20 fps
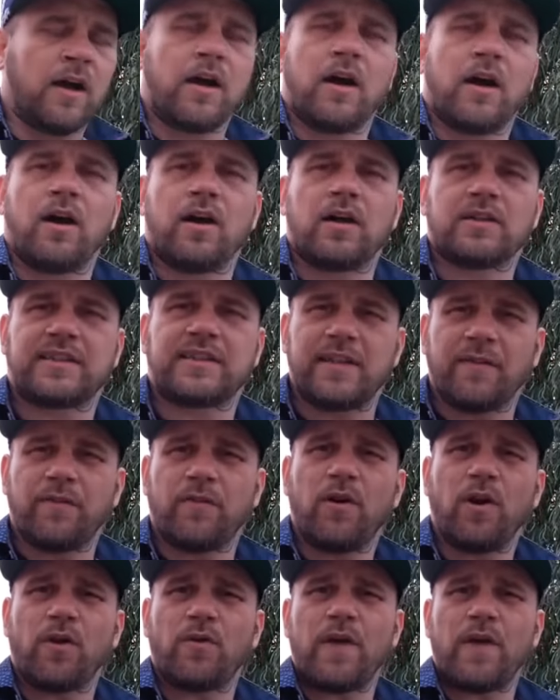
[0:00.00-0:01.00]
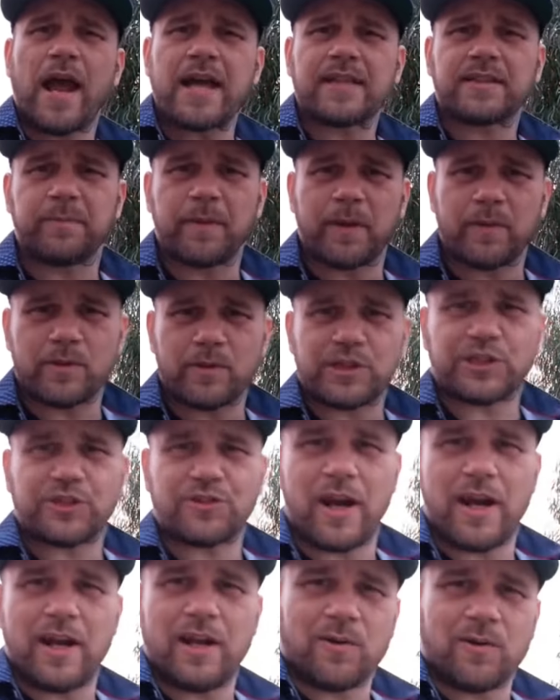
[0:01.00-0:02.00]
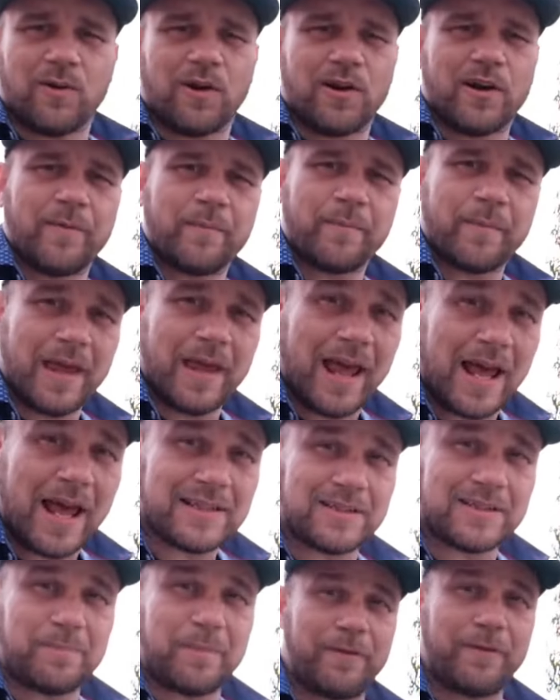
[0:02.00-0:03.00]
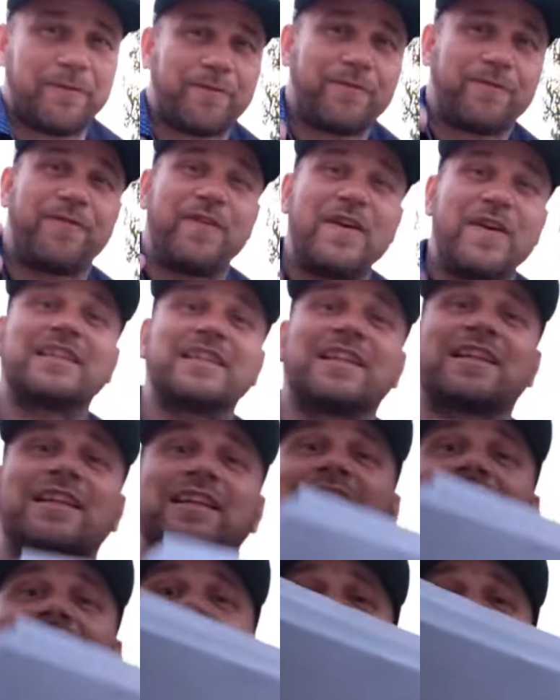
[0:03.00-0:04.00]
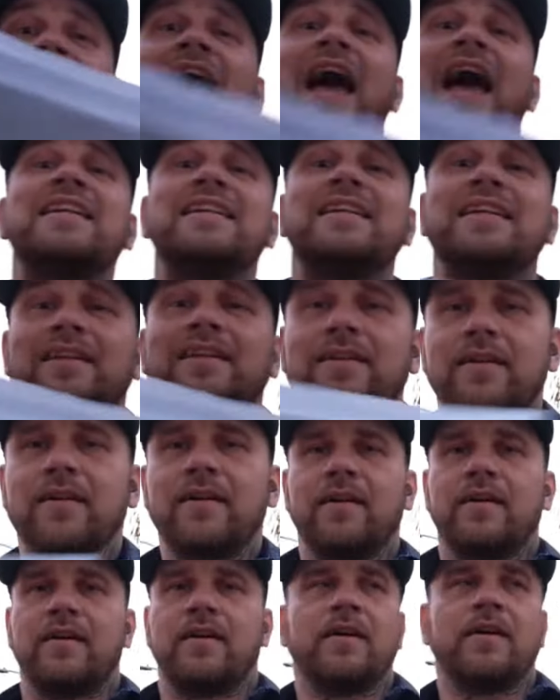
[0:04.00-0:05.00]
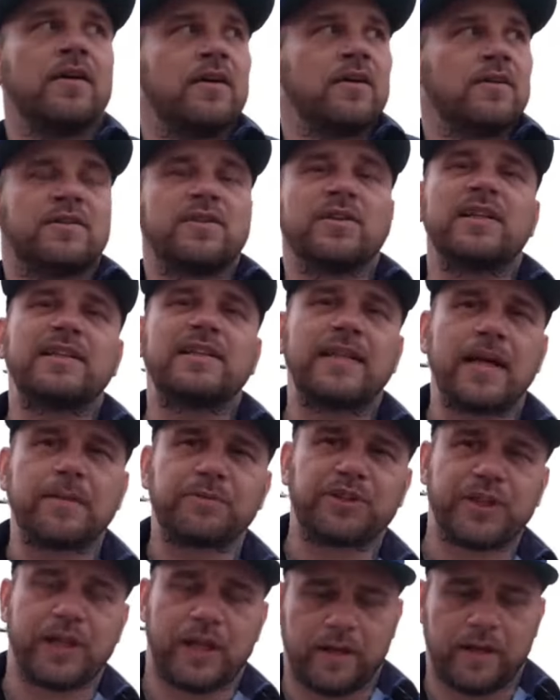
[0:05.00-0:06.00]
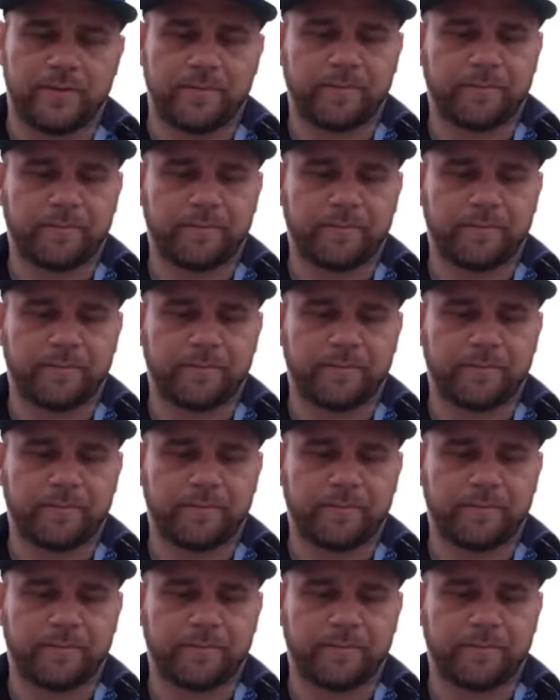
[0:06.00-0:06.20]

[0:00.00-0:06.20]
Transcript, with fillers: a civil harassment restraining order, it has to be physically handed to the dipshit.